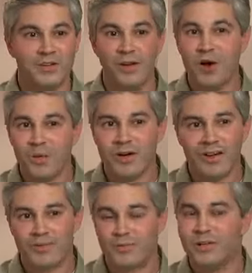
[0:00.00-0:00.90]
no one
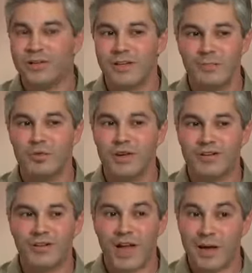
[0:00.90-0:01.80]
has really
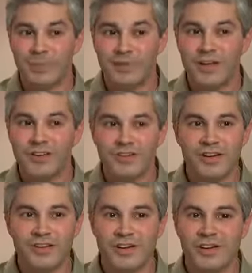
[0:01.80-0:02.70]
embraced or capitalized
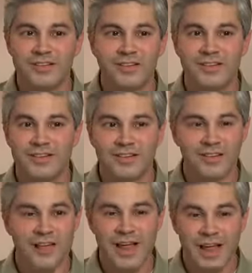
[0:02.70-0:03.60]
on yet, and uh,